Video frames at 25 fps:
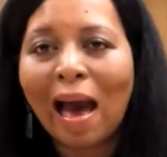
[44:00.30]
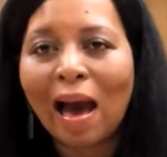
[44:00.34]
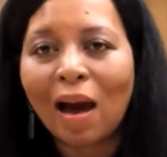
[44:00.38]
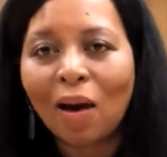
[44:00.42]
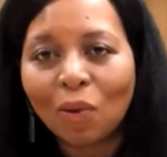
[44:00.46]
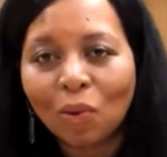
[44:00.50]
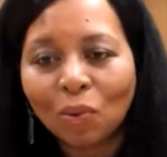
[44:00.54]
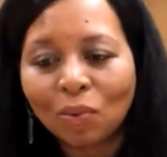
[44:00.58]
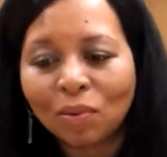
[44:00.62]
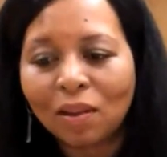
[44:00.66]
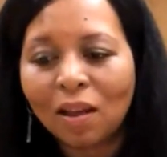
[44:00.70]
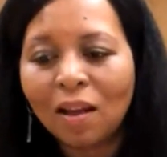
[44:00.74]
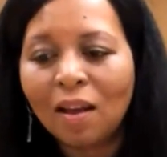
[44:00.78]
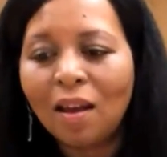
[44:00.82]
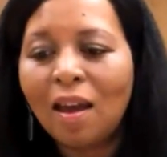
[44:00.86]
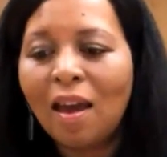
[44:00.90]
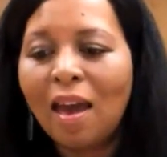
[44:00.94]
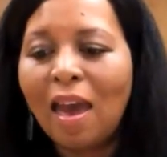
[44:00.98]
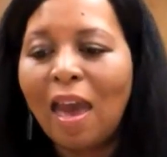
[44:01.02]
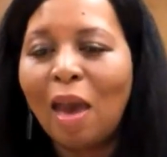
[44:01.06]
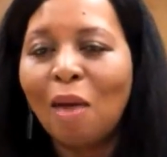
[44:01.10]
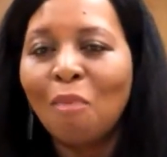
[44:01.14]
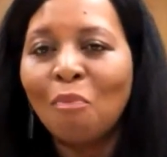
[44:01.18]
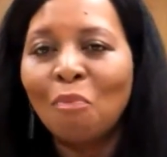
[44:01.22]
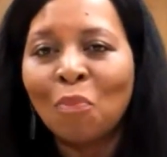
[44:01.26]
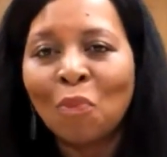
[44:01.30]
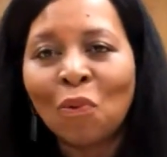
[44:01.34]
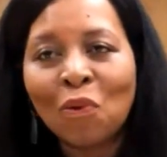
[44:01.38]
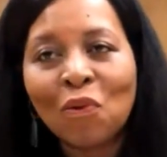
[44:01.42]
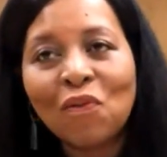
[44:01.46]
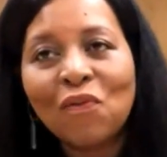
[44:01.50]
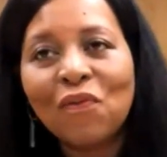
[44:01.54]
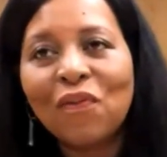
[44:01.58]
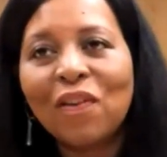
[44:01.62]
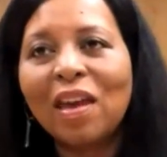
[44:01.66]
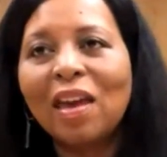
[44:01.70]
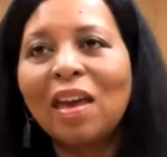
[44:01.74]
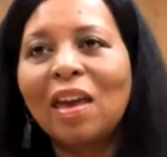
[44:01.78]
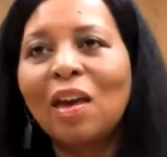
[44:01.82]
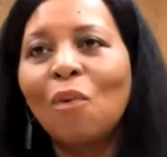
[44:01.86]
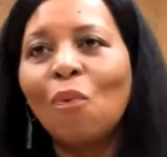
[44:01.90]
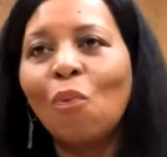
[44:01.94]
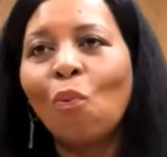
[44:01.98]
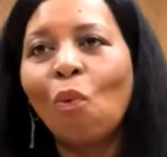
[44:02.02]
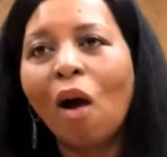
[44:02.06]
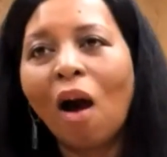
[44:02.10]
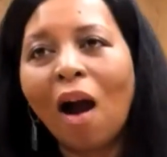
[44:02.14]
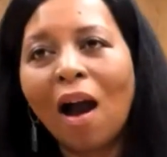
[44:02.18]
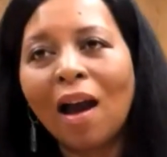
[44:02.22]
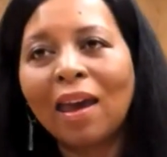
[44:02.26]
out and moving and
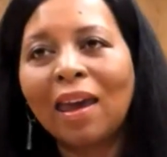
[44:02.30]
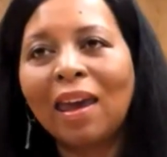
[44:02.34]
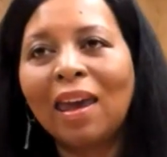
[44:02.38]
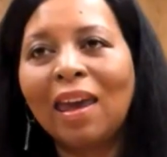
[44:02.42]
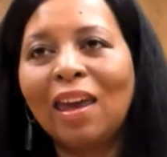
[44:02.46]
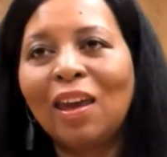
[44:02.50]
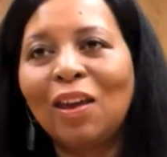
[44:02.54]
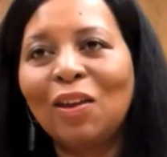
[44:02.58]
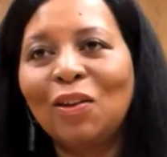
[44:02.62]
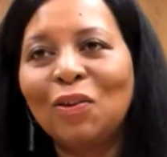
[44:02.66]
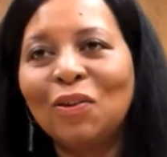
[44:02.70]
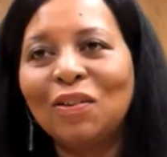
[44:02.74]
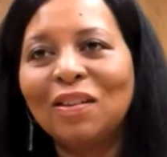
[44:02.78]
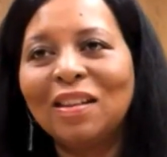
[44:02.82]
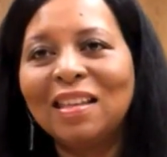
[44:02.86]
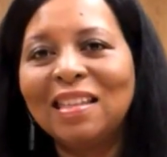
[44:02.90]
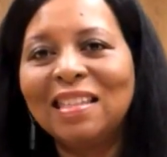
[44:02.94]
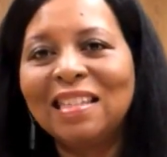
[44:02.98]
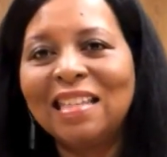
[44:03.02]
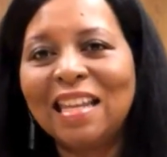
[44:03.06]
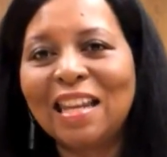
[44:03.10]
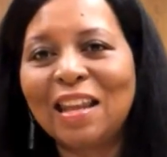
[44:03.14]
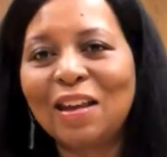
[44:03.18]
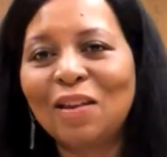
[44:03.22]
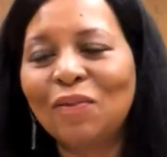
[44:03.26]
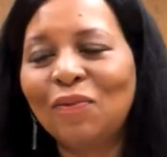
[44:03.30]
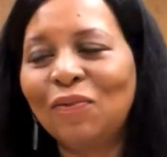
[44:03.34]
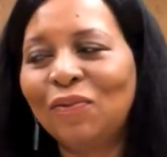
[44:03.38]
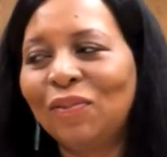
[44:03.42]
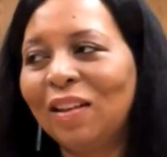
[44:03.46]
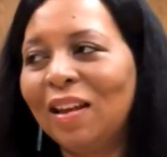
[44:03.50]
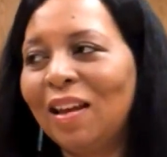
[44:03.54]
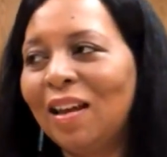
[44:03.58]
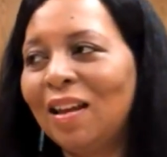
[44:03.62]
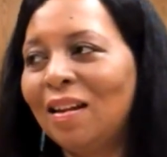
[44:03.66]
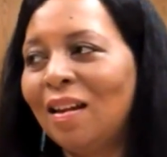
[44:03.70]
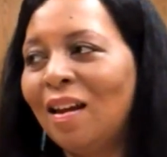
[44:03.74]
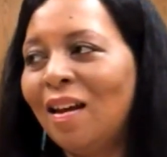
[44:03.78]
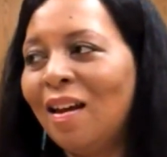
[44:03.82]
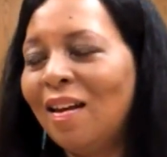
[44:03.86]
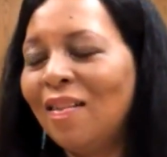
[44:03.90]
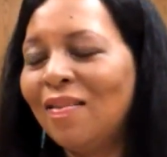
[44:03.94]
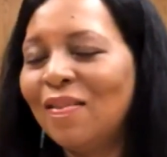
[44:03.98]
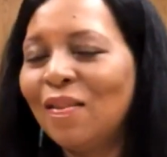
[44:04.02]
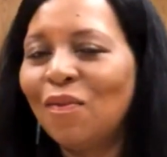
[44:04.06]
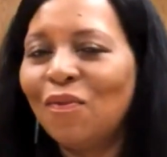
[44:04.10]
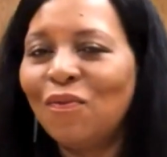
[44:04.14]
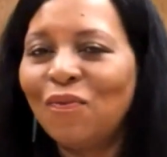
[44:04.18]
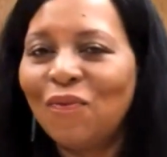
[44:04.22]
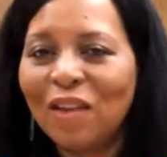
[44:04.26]
walking in the city of Flint,
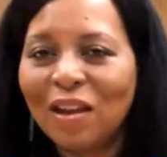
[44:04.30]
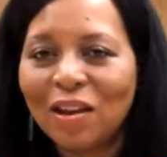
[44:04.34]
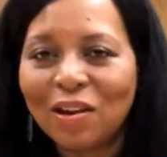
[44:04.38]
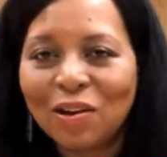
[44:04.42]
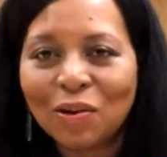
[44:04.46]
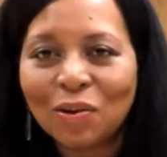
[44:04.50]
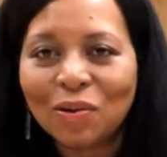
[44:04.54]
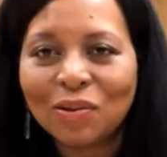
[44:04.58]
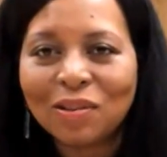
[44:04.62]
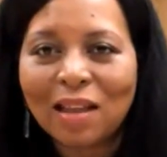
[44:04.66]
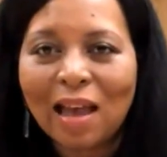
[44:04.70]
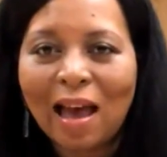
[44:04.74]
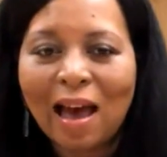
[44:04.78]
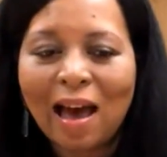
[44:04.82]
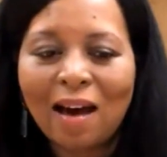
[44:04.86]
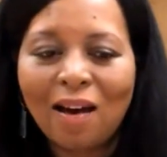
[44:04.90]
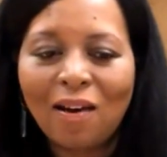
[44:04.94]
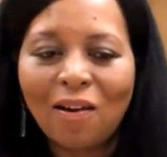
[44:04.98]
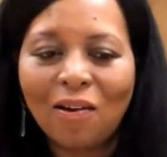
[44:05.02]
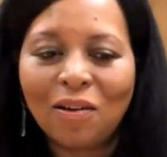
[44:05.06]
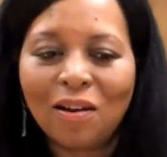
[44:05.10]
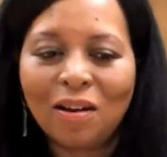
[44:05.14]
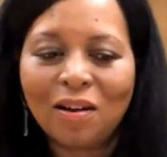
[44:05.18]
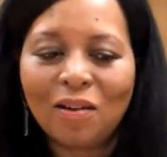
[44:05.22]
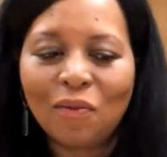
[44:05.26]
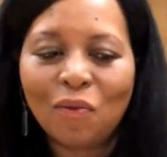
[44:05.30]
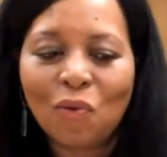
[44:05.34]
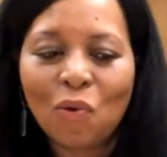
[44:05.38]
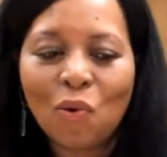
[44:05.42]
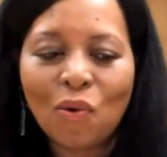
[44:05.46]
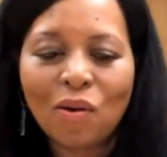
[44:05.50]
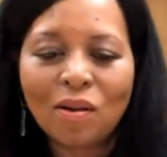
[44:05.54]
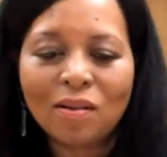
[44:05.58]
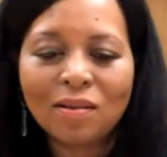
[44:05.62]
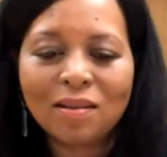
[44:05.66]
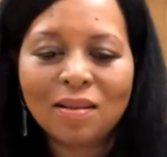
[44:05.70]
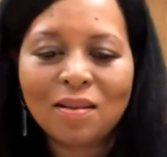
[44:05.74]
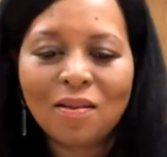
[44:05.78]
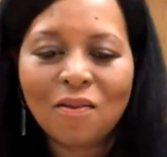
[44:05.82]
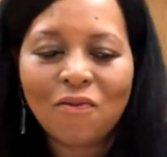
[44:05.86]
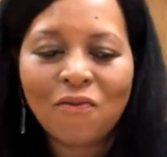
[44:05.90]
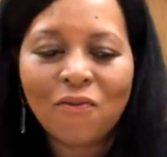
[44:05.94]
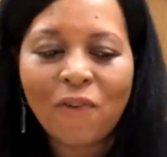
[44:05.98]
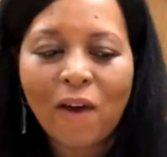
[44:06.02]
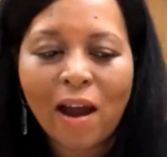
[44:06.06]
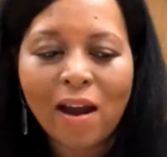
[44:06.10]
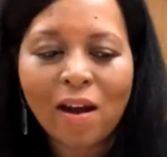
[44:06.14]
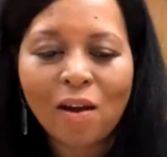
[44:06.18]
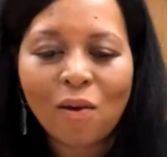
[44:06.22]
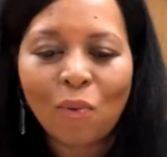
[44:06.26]
the vendors out, and of course the
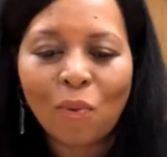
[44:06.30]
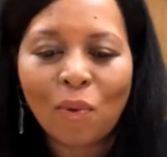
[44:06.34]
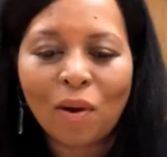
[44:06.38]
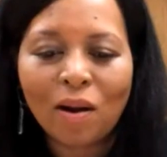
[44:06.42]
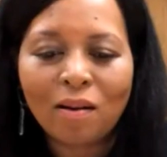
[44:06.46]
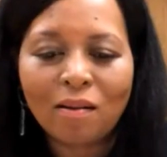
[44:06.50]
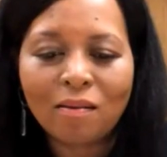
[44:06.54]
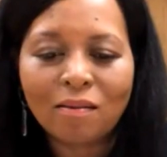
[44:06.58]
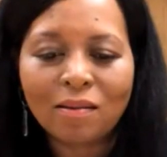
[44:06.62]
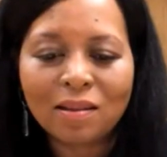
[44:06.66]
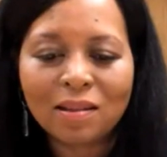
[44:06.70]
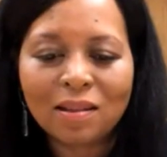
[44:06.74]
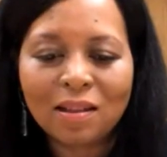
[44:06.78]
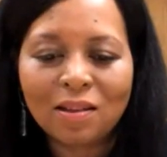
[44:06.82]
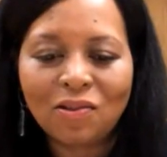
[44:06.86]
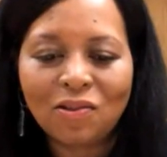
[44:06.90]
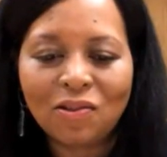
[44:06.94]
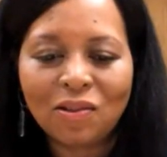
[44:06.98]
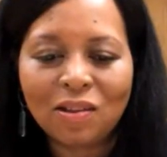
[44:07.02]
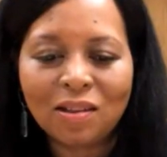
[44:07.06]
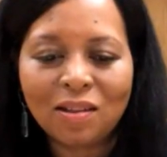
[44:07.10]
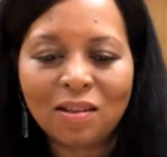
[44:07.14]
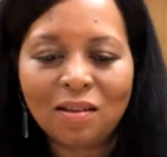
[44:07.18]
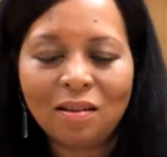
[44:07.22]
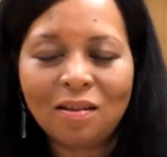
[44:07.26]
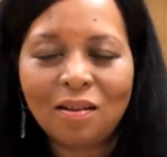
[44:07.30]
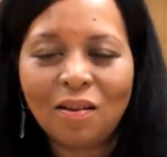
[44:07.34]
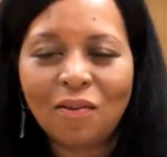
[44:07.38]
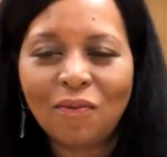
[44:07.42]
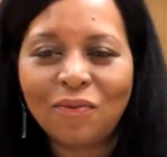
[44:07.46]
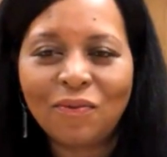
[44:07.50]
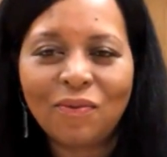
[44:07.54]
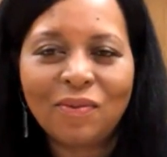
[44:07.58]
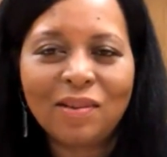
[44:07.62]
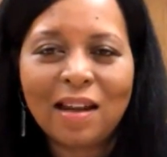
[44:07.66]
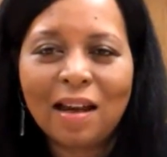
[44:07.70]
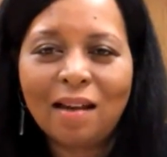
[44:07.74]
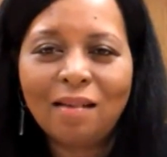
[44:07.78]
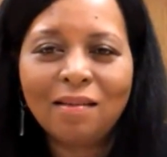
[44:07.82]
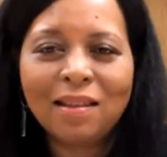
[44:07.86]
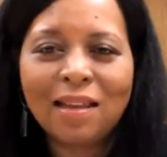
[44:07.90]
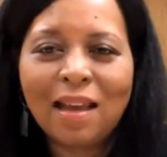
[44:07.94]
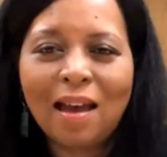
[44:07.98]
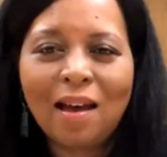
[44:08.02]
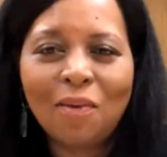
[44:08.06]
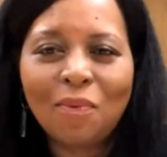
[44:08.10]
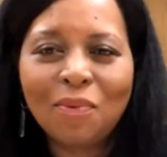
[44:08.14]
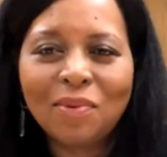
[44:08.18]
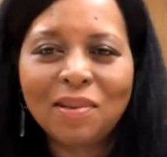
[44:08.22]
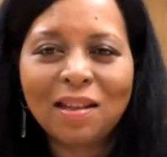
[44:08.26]
fireworks, and just,
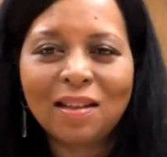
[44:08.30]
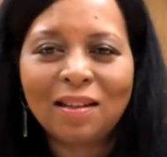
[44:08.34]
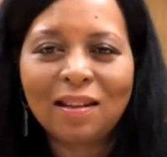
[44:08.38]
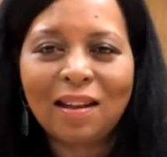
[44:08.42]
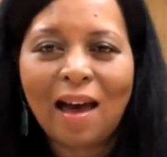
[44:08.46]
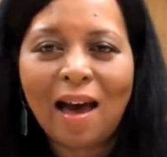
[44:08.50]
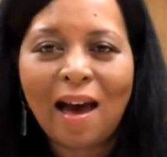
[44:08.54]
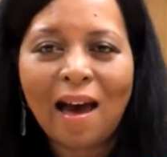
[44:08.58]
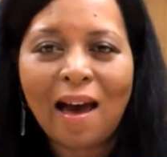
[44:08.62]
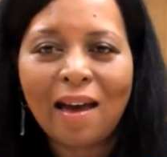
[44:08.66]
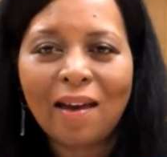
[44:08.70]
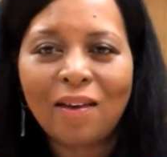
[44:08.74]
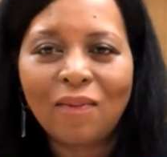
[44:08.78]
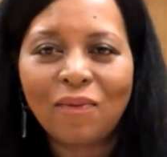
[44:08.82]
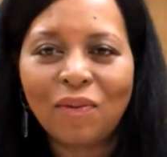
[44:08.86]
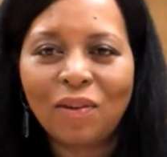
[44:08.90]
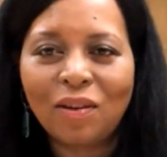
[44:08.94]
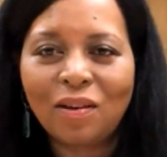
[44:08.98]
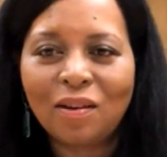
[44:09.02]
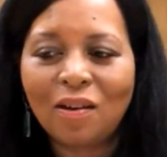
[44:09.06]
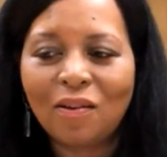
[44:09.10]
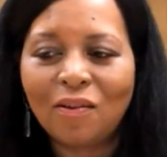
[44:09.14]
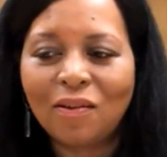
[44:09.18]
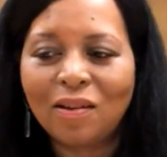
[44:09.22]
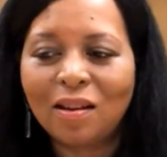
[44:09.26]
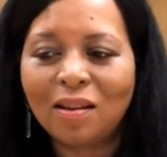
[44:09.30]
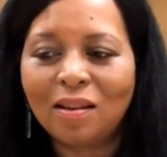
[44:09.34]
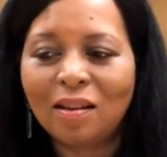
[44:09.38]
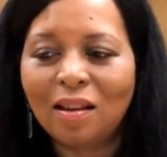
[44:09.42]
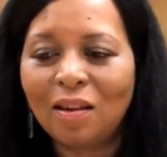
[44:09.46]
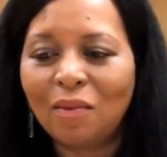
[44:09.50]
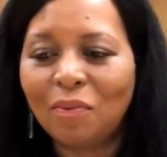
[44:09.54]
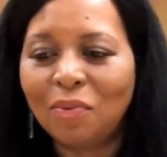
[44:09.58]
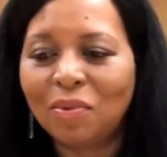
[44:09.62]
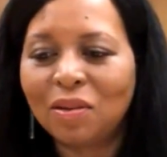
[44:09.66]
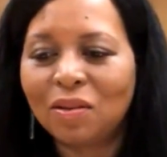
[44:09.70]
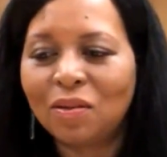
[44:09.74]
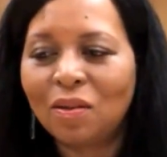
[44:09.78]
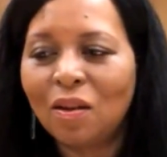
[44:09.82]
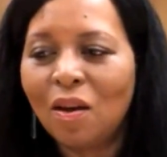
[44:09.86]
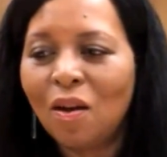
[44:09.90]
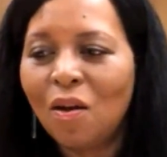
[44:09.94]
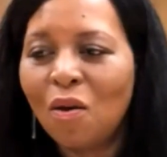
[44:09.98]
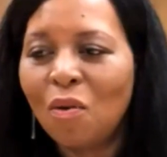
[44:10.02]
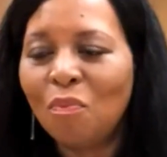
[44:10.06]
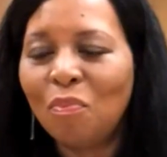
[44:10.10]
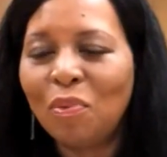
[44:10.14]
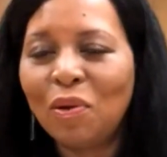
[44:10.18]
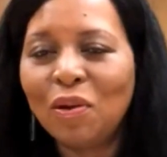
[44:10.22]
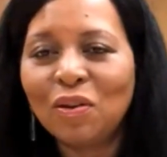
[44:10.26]
downtown was alive, and it was
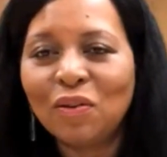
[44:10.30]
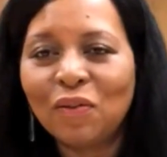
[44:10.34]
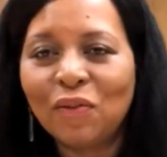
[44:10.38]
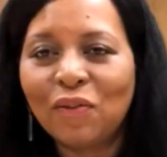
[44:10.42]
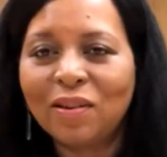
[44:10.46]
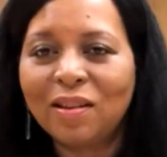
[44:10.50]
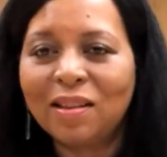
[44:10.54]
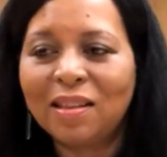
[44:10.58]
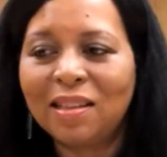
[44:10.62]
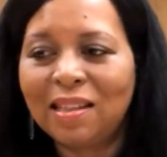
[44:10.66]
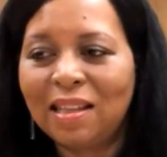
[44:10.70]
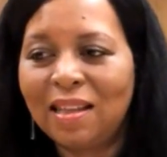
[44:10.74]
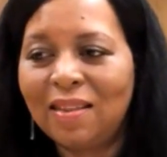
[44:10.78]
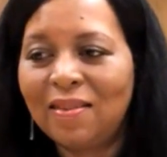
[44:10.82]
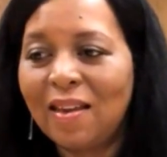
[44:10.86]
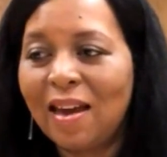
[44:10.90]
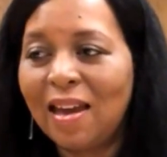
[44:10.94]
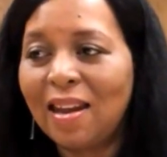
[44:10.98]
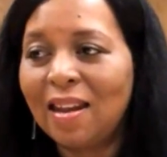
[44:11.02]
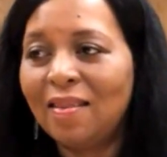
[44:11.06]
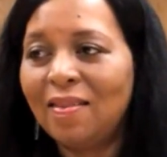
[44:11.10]
beautiful to see that.